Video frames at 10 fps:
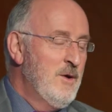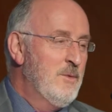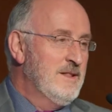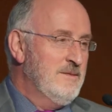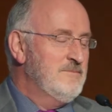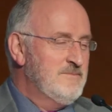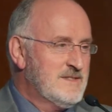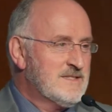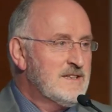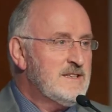Well,
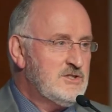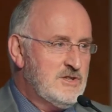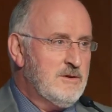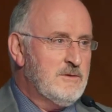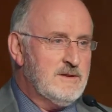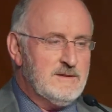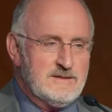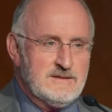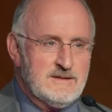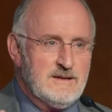studies show
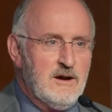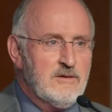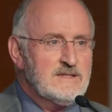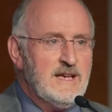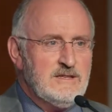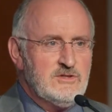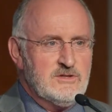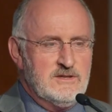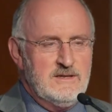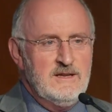that our
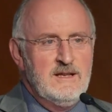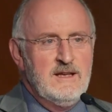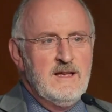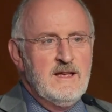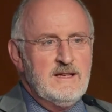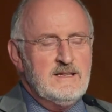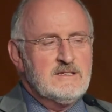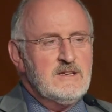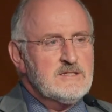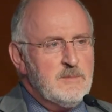attention,
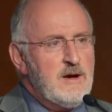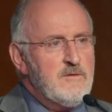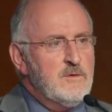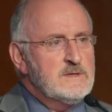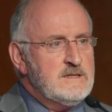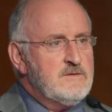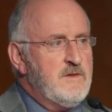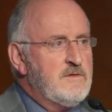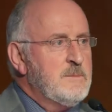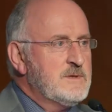it's about 40 to
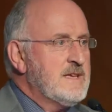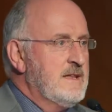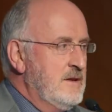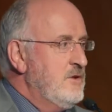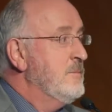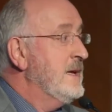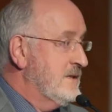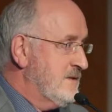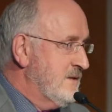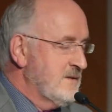50% you
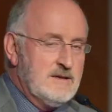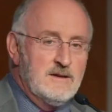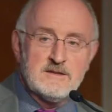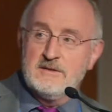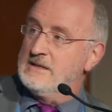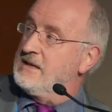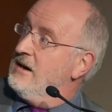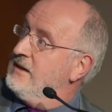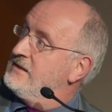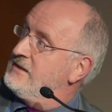miss. So this
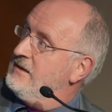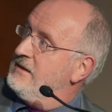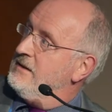guy's